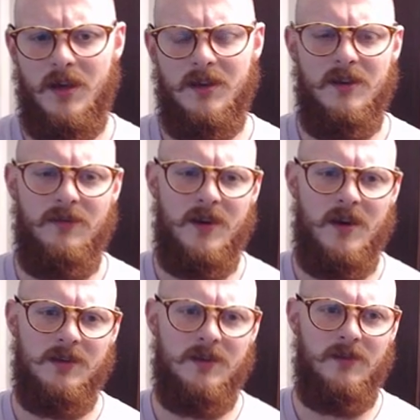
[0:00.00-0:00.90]
kind of tough right
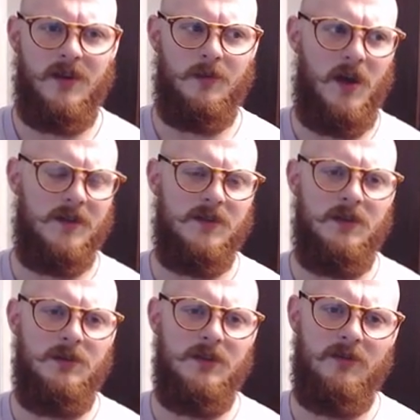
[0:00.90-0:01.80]
now because I feel like I'm
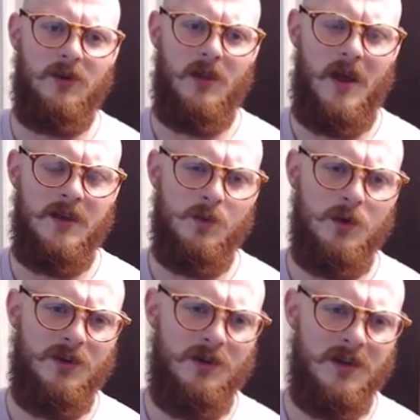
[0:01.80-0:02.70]
constantly using it for Alliance
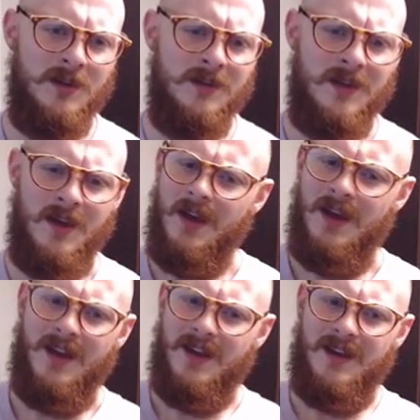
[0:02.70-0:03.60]
War tokens.
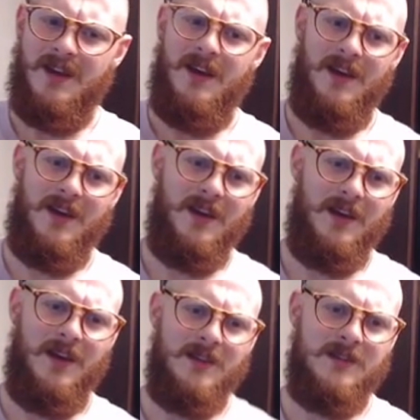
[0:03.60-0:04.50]

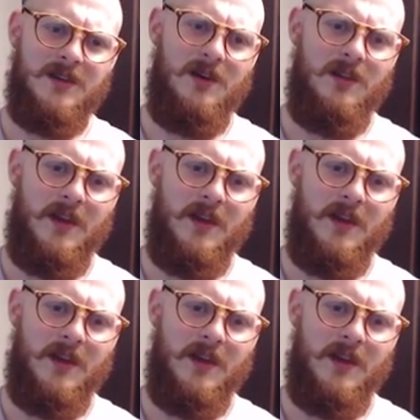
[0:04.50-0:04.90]
And so,